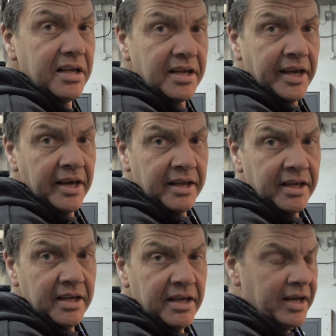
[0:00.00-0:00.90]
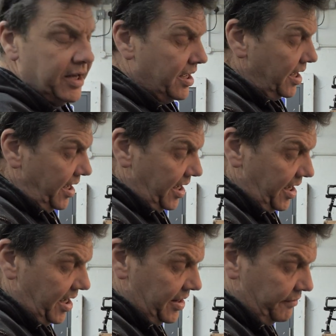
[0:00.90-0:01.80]
Yeah.
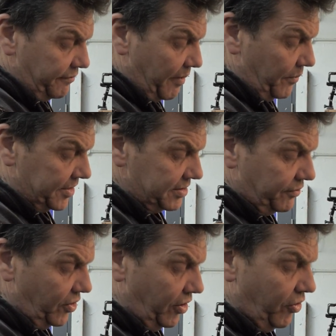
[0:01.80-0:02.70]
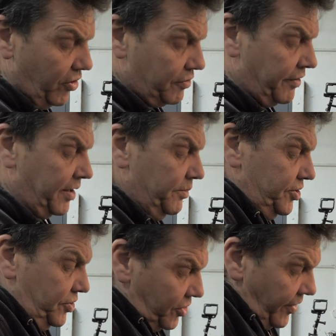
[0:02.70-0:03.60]
And the front ones have got a lock ring
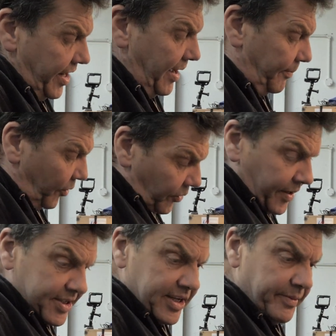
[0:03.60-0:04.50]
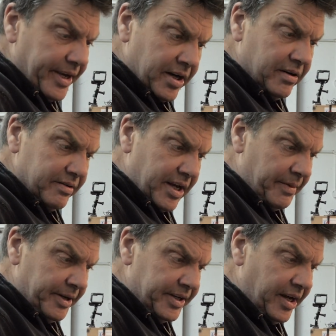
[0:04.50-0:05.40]
which you tighten up onto it so it can't
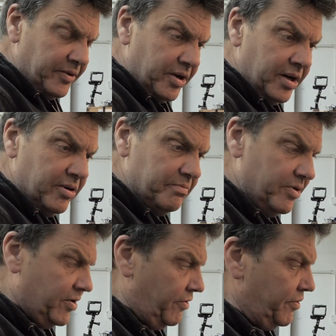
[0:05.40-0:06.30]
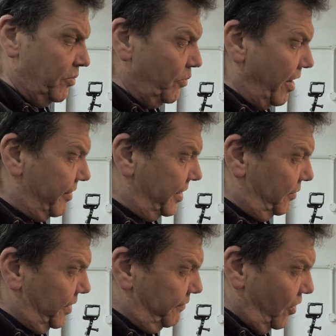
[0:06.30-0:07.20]
come undone or can't move. And I'm worried that
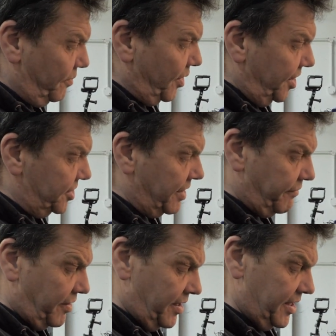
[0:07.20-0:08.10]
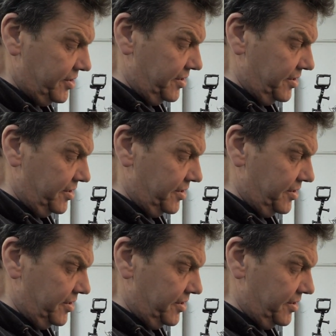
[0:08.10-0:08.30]
with vibration and everything, that's